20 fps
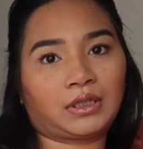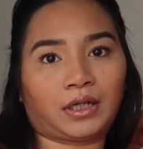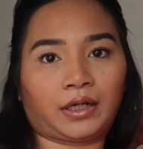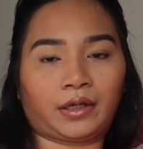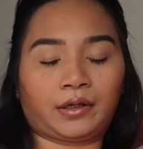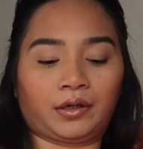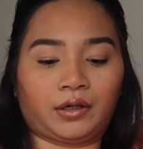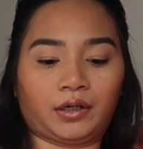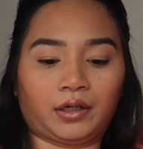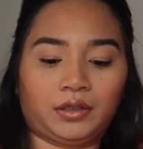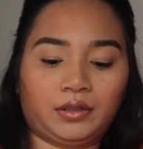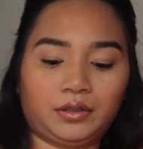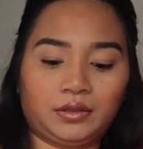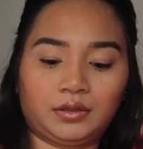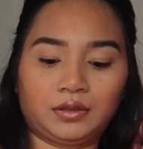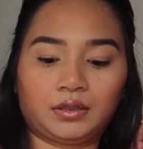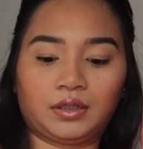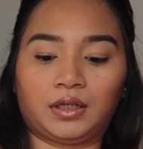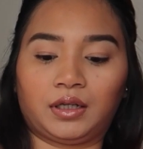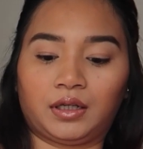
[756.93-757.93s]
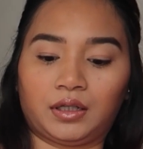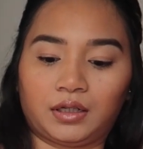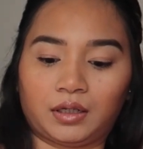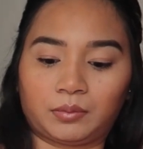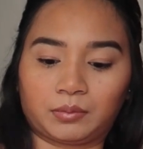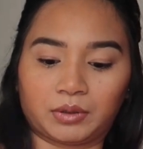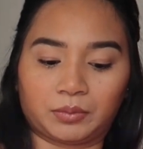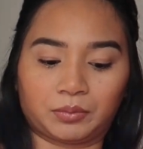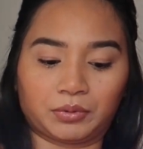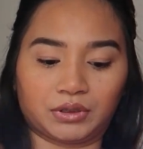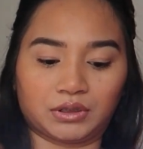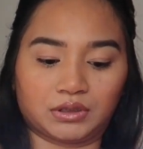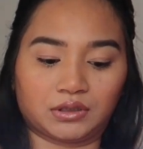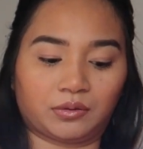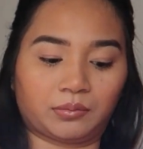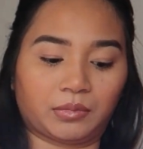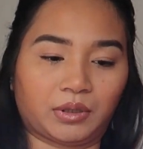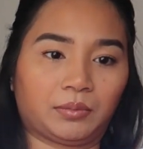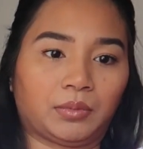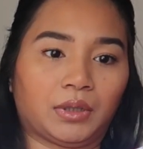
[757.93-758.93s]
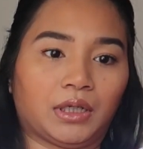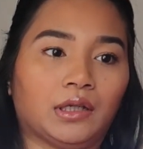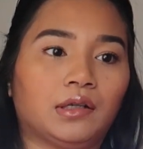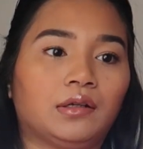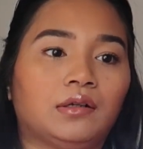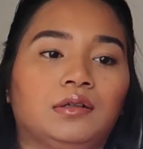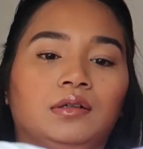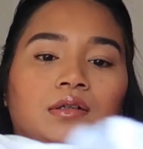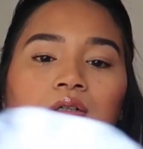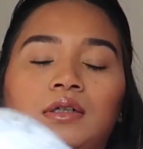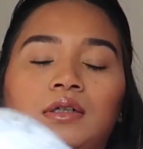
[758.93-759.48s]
that I got, and I'm gonna put this on my bed.